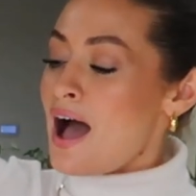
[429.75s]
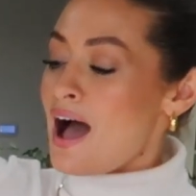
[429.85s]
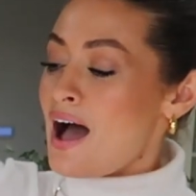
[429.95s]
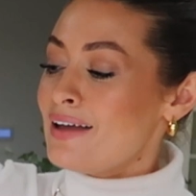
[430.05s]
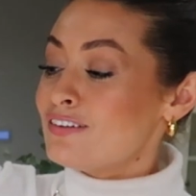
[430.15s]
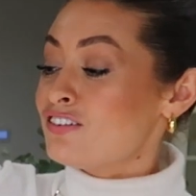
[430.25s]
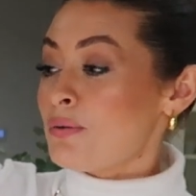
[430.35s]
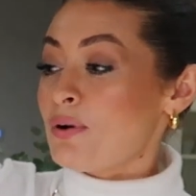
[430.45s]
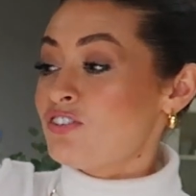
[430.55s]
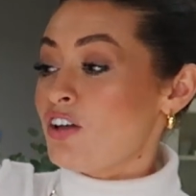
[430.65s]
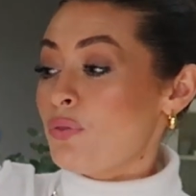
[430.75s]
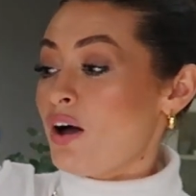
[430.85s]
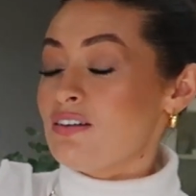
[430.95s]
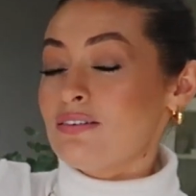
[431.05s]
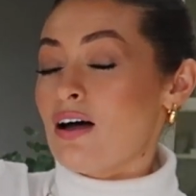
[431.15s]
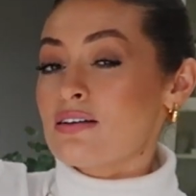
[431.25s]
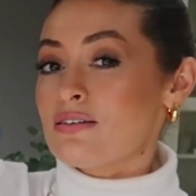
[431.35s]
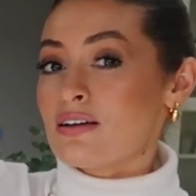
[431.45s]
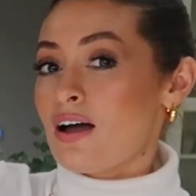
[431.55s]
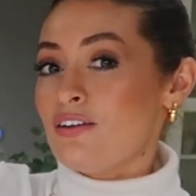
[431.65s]
And so much so that I decided
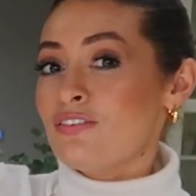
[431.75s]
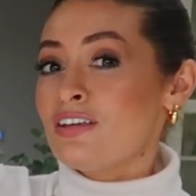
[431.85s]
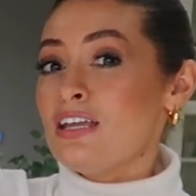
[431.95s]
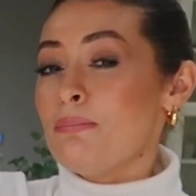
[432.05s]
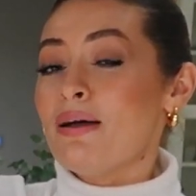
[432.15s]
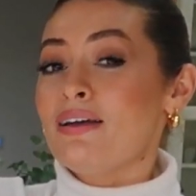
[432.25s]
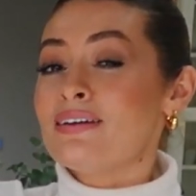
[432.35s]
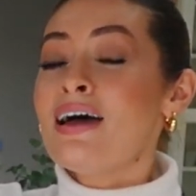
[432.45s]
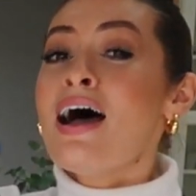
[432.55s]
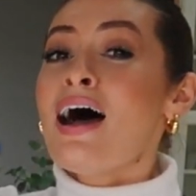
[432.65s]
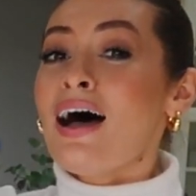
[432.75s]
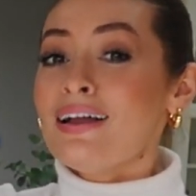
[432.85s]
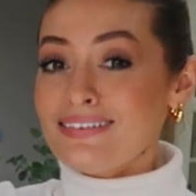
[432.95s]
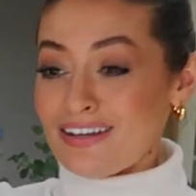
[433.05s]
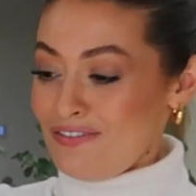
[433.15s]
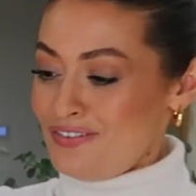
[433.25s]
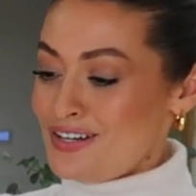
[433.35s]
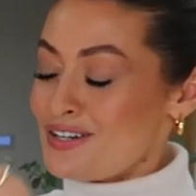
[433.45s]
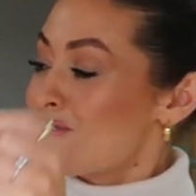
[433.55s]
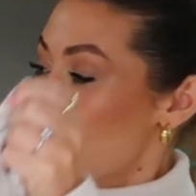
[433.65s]
to kind of keep it and gift
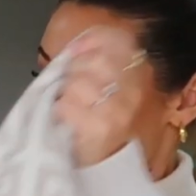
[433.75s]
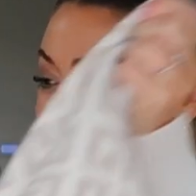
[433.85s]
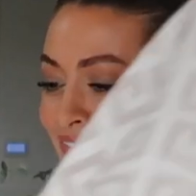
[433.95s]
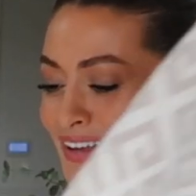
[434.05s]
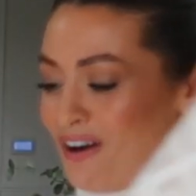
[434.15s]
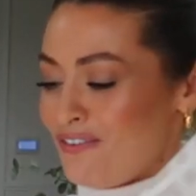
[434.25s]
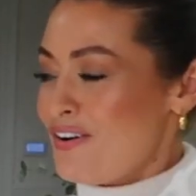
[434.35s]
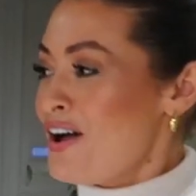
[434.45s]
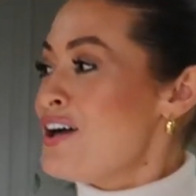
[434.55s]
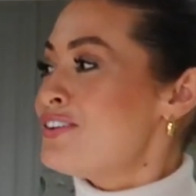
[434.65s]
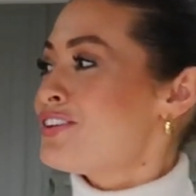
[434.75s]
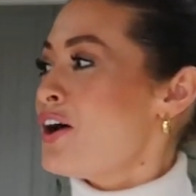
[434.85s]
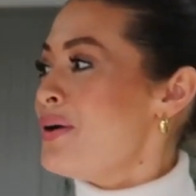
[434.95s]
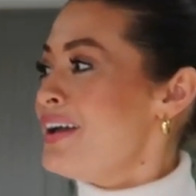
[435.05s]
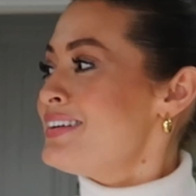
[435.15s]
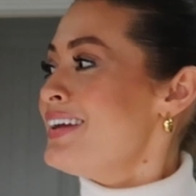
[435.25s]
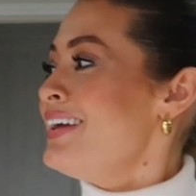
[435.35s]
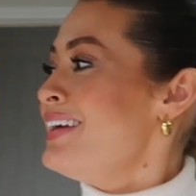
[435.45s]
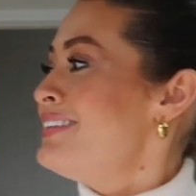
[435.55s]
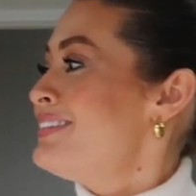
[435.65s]
it to myself. So it
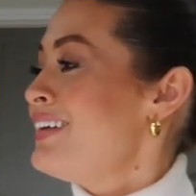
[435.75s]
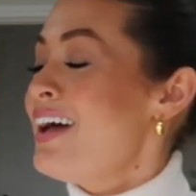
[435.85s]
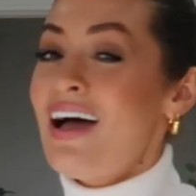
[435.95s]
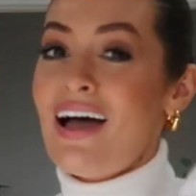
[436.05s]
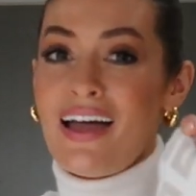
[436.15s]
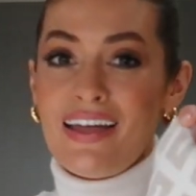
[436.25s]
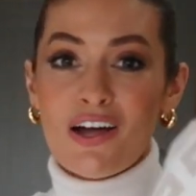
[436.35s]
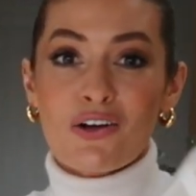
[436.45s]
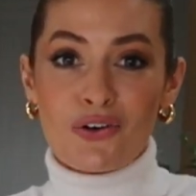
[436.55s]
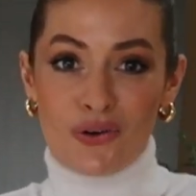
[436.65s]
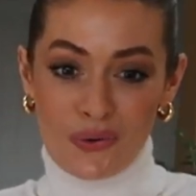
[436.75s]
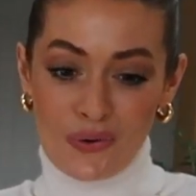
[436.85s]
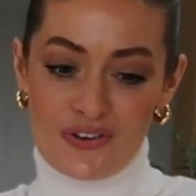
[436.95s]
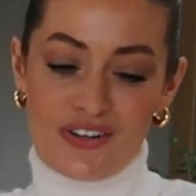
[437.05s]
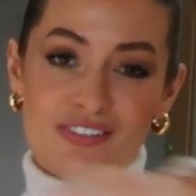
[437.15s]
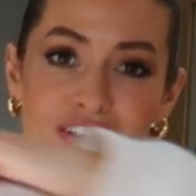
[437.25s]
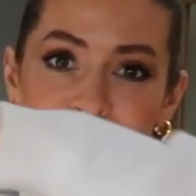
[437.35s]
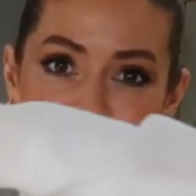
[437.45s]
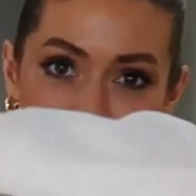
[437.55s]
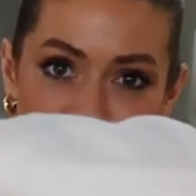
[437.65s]
is a gorgeous
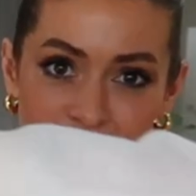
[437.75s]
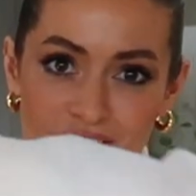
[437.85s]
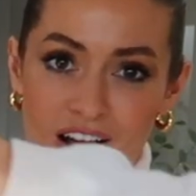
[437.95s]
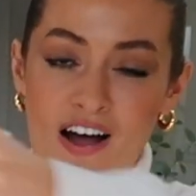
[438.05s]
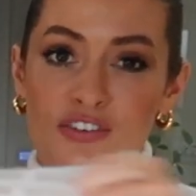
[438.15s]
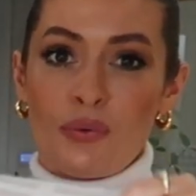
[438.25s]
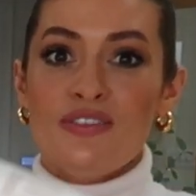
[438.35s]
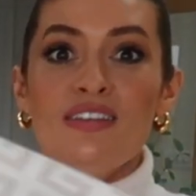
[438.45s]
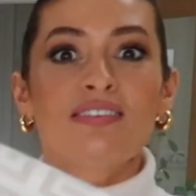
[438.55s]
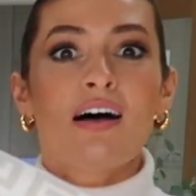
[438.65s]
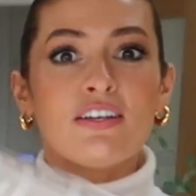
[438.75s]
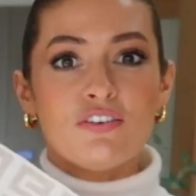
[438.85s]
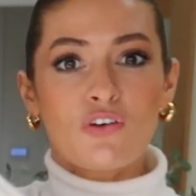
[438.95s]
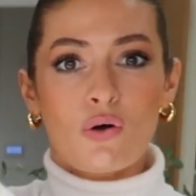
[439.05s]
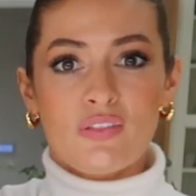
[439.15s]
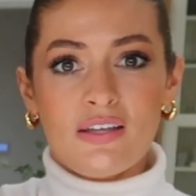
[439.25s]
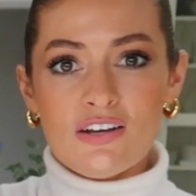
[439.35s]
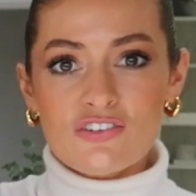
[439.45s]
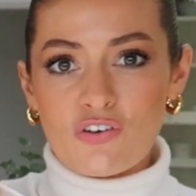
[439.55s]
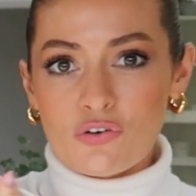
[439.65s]
Givenchy scarf. So on this side you've got the
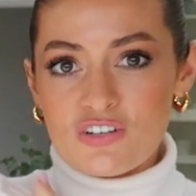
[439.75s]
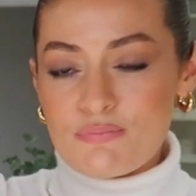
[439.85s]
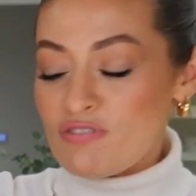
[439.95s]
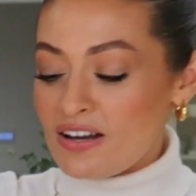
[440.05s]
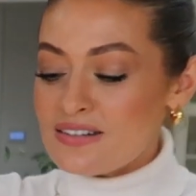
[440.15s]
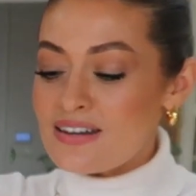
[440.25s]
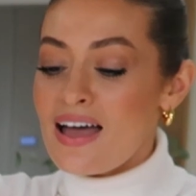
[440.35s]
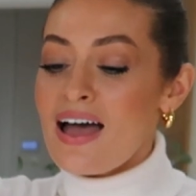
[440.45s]
Givenchy print